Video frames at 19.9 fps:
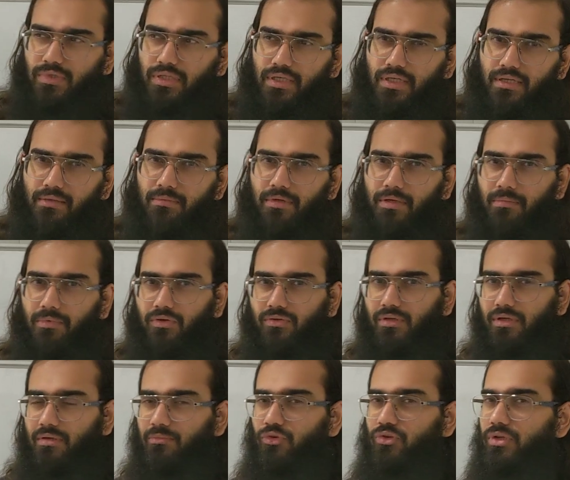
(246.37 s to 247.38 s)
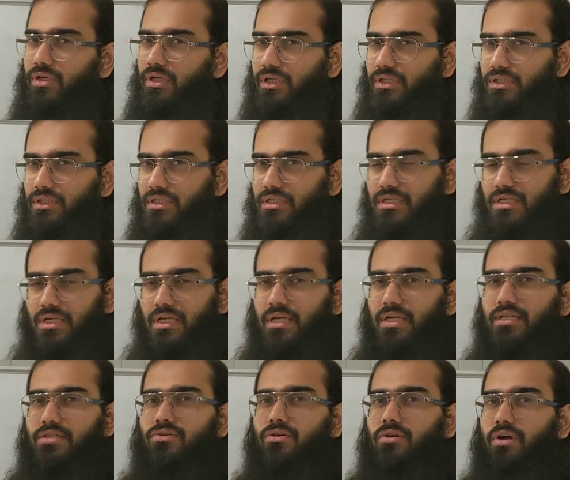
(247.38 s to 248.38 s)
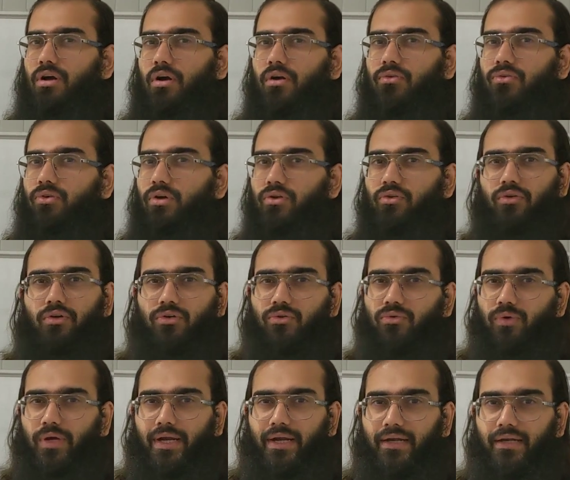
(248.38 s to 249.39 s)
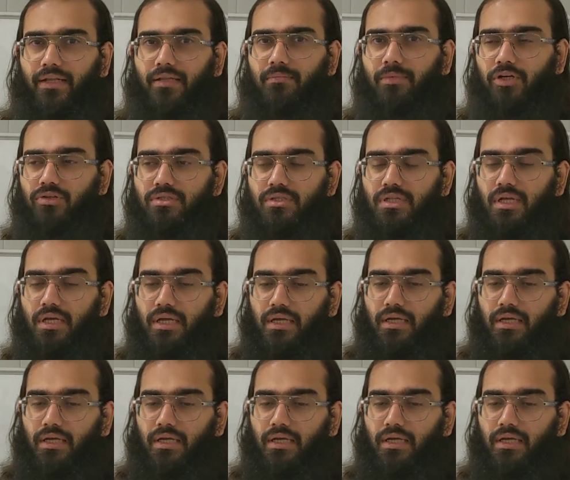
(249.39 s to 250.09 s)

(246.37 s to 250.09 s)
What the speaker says: little bit about the communication skills or how you are going to handle, because